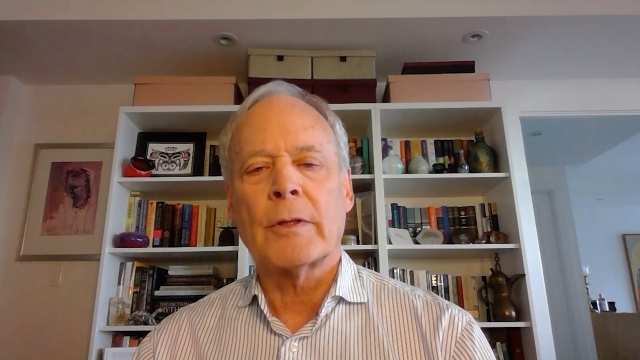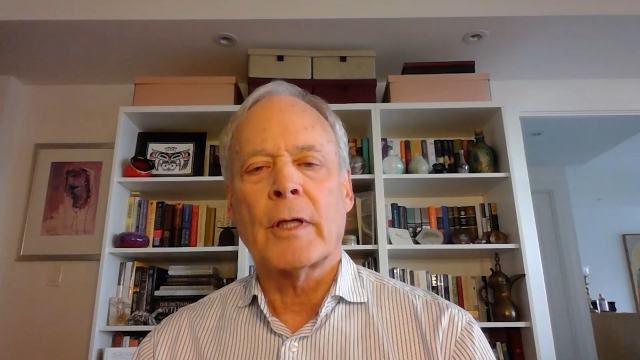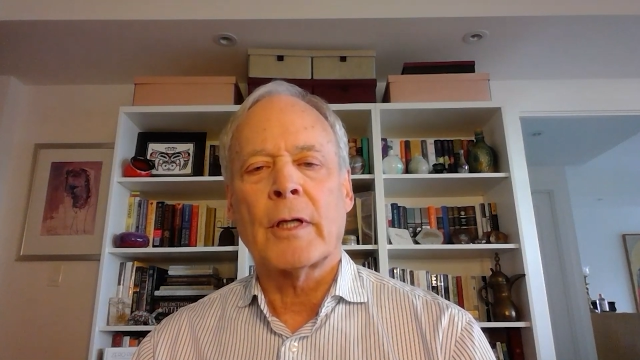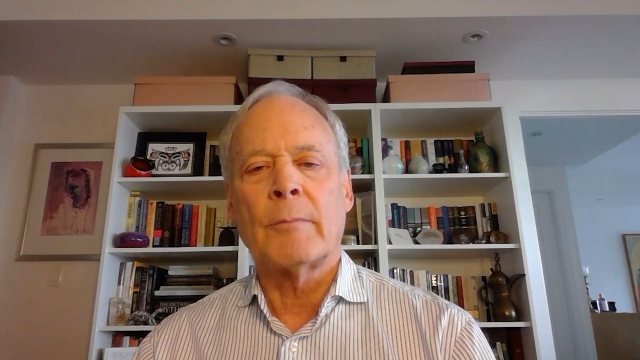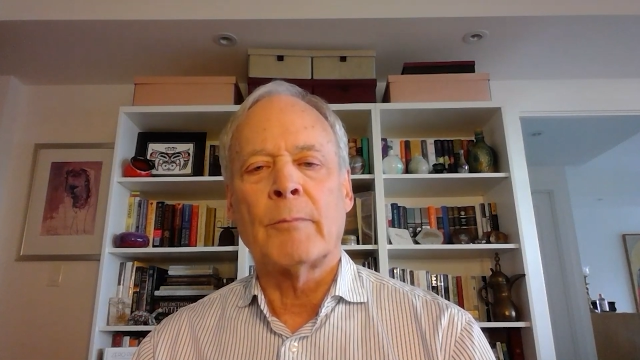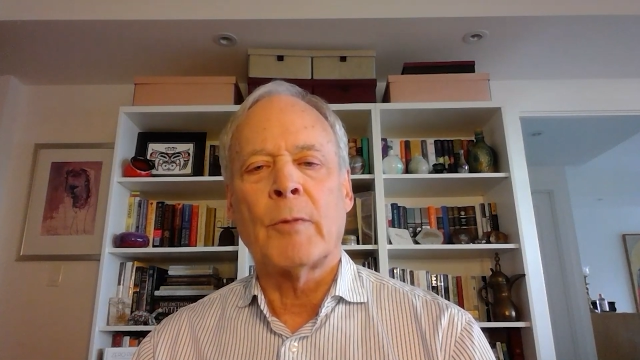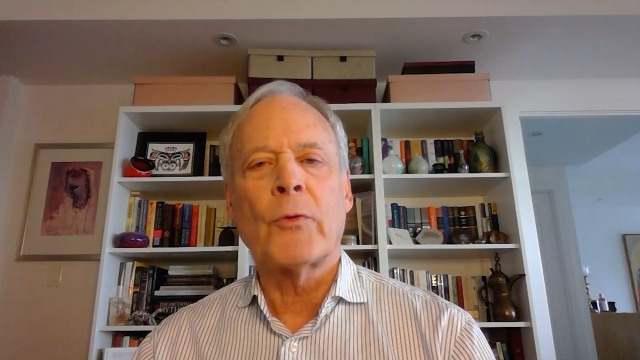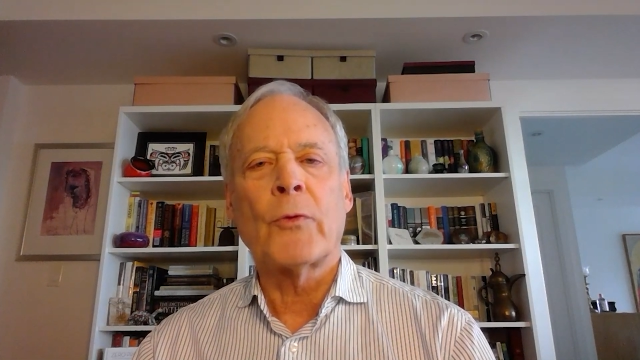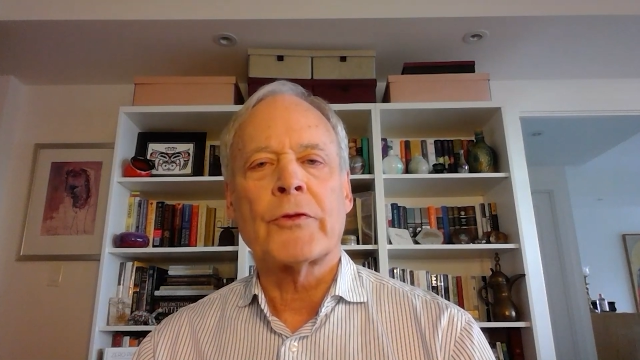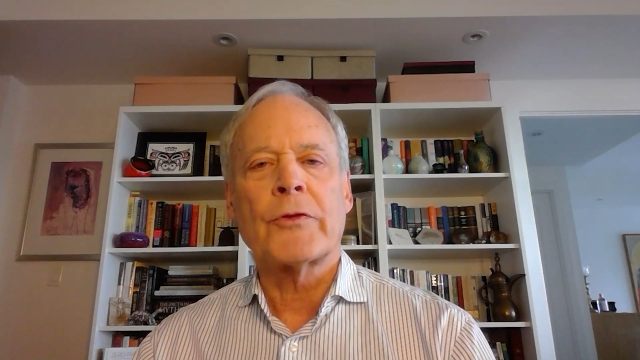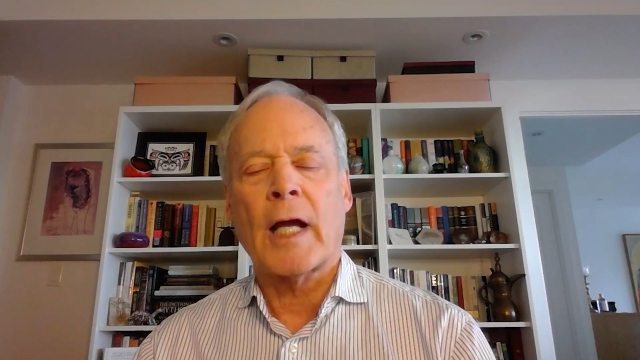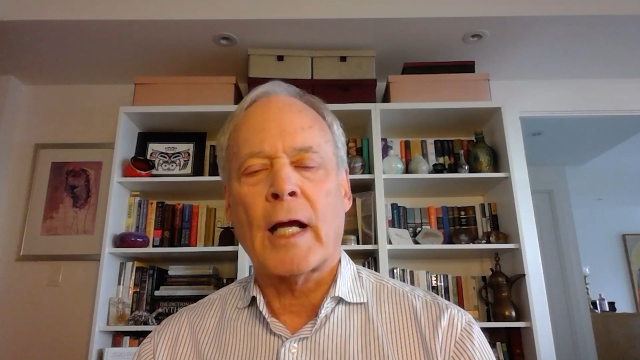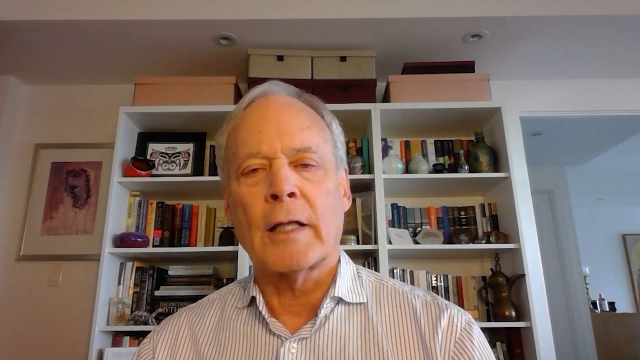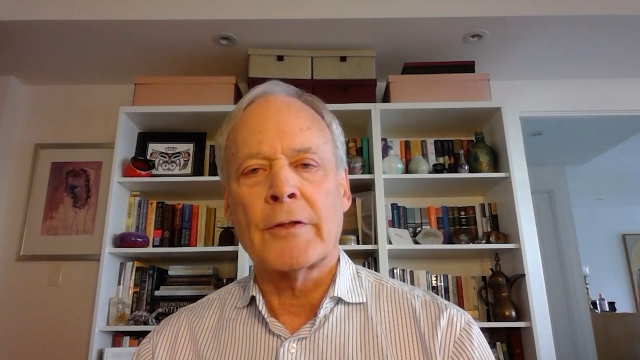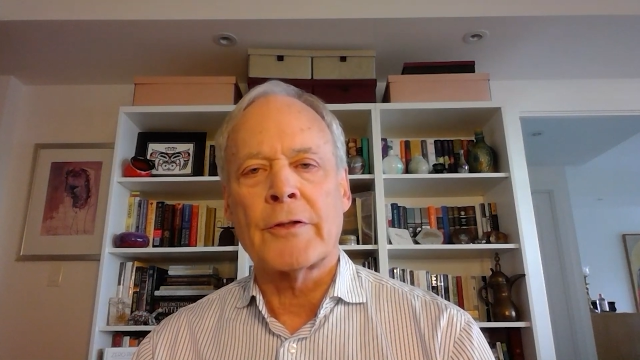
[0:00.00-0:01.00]
are both
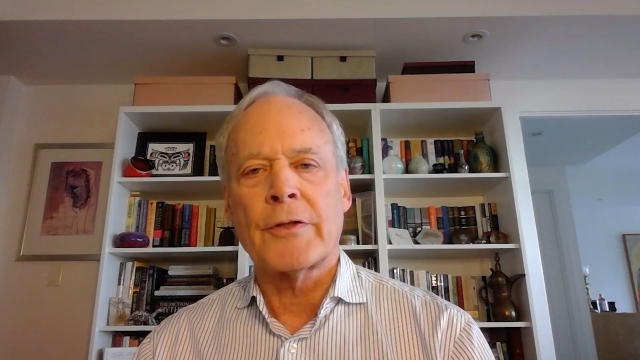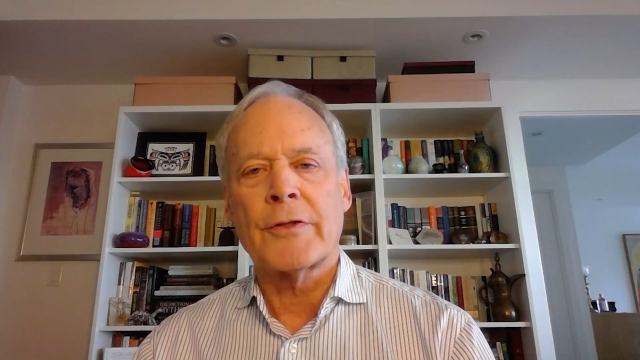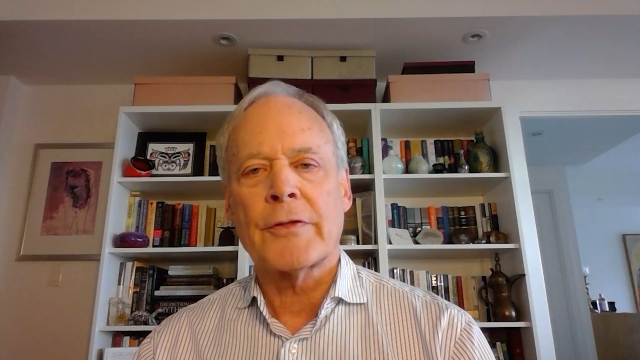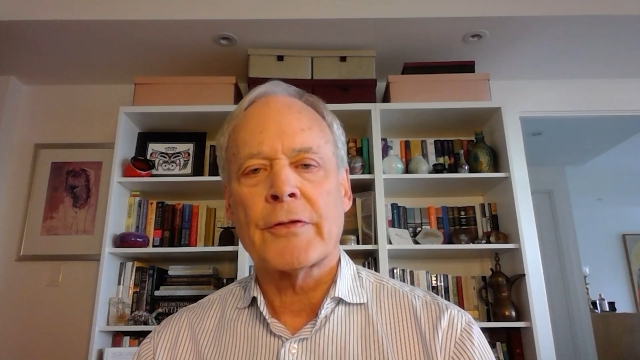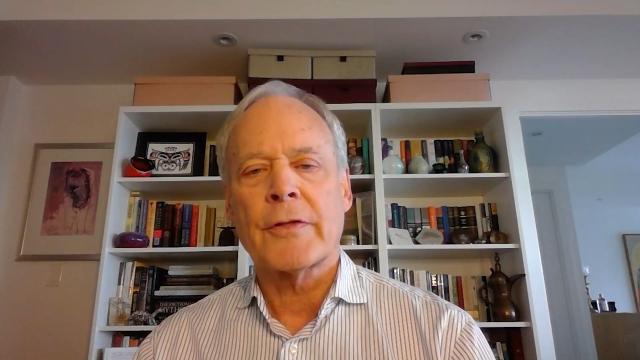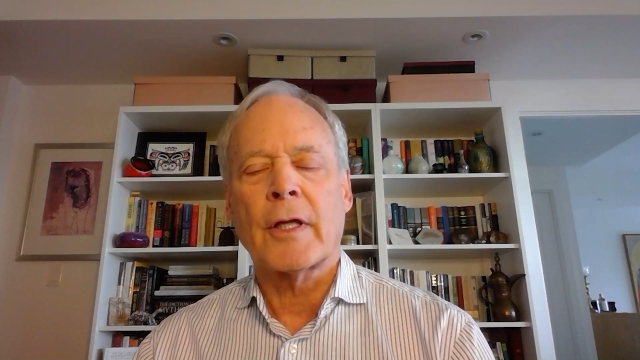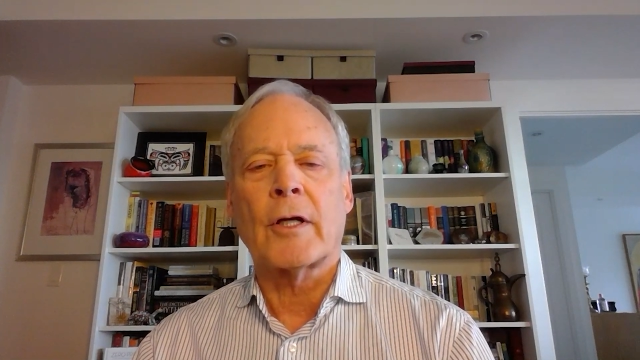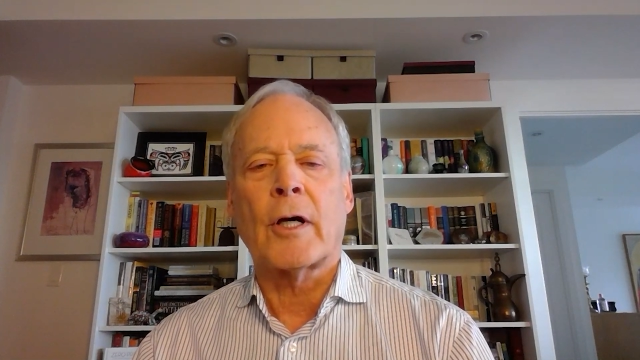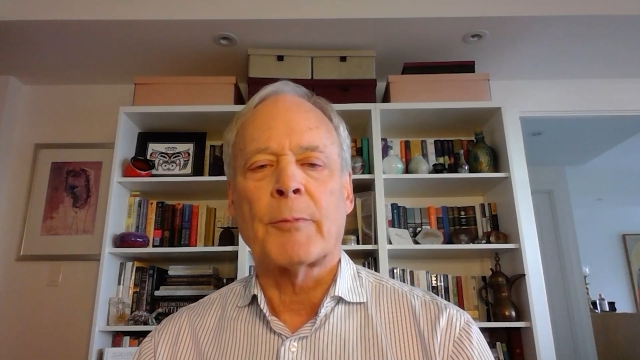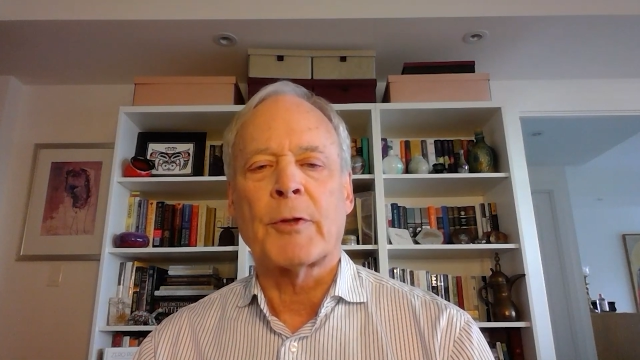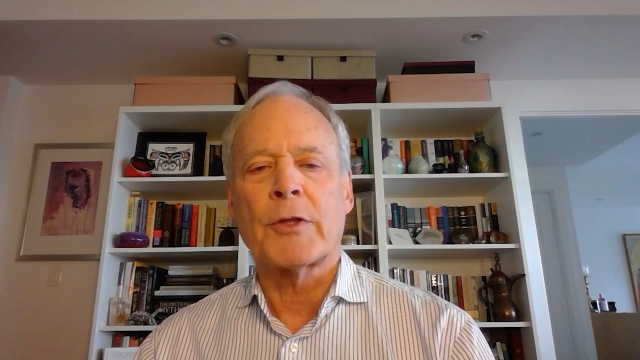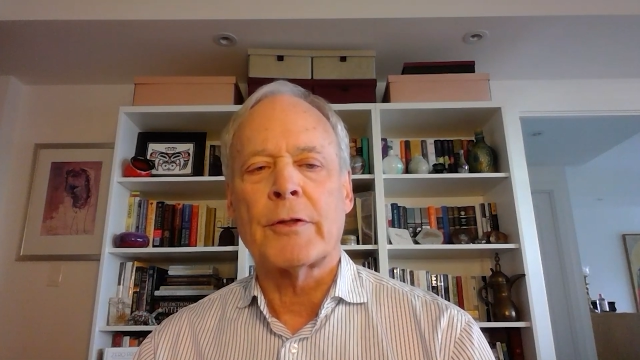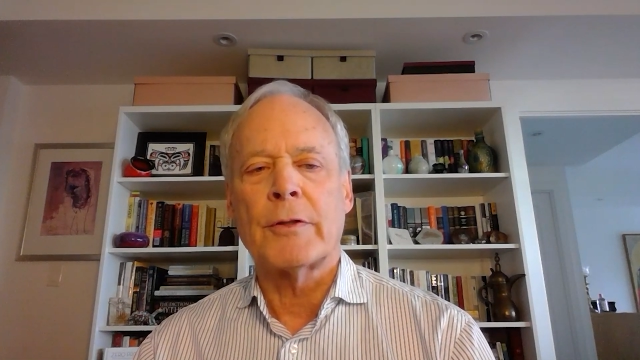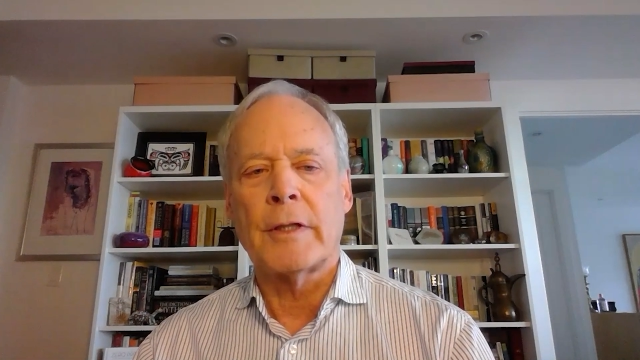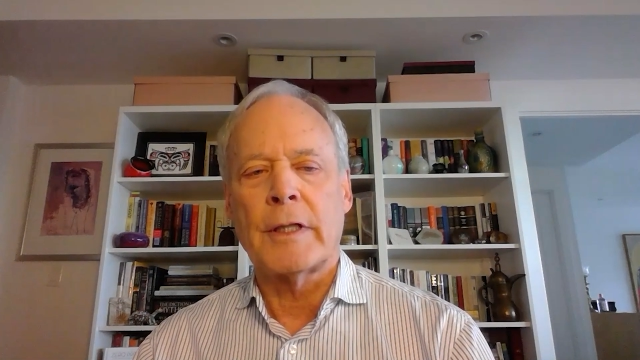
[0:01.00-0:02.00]
challenges and
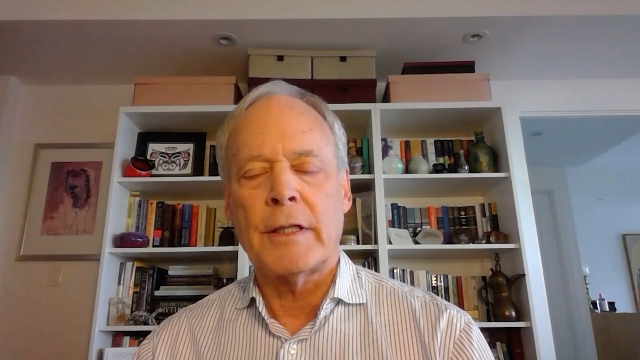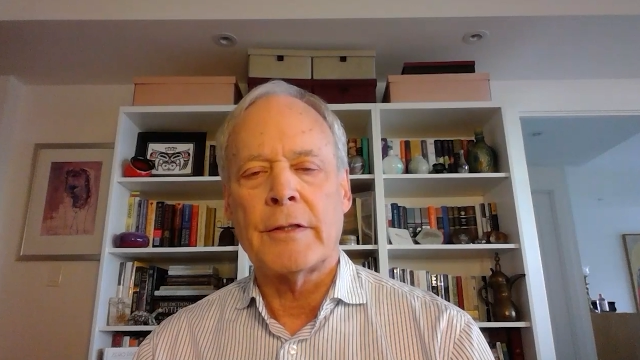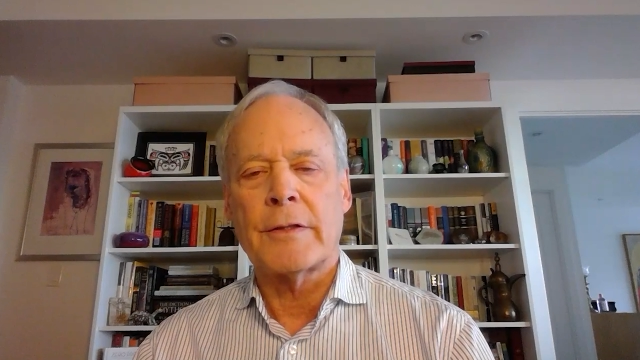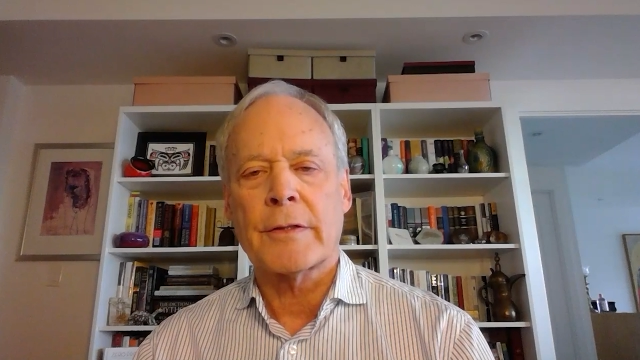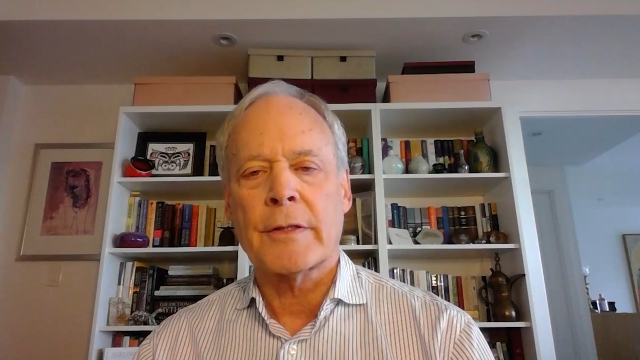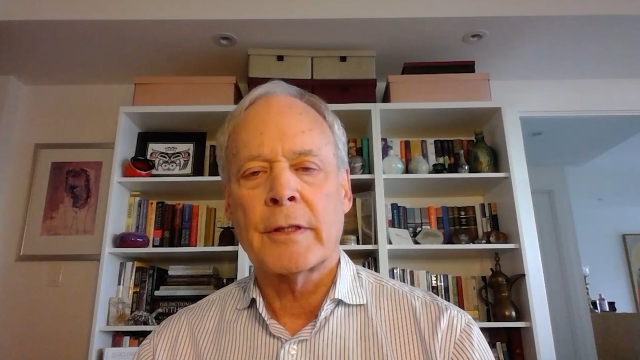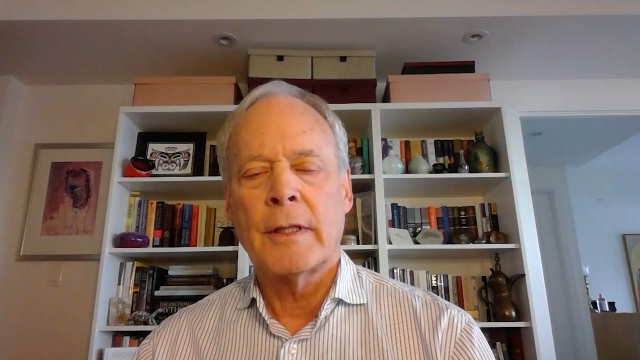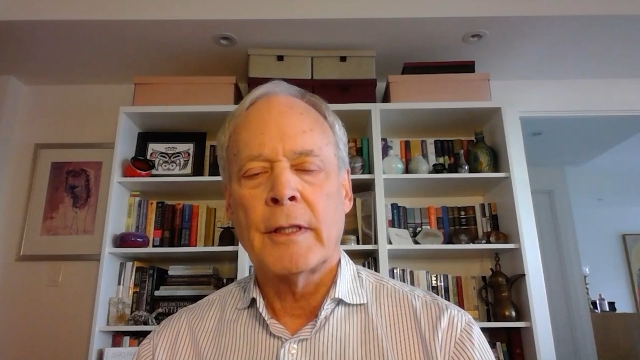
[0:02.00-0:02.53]
opportunities.